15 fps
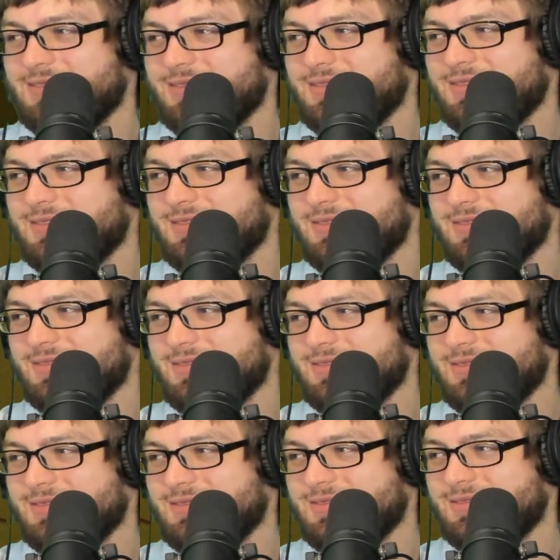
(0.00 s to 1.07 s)

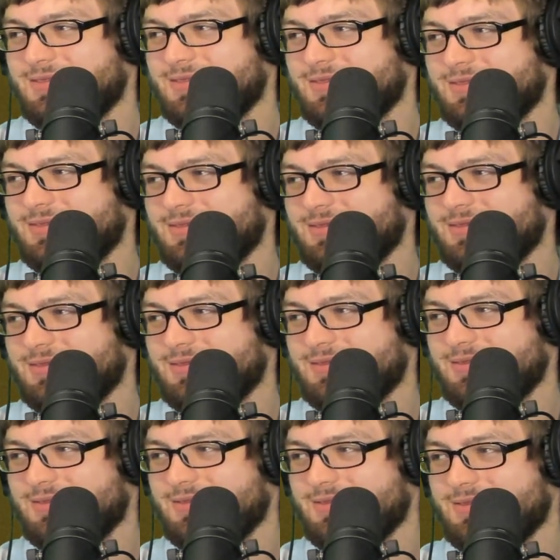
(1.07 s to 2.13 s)

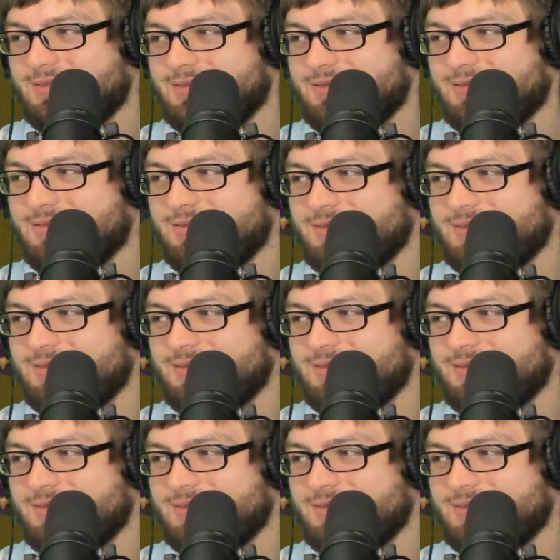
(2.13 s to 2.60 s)
(silent)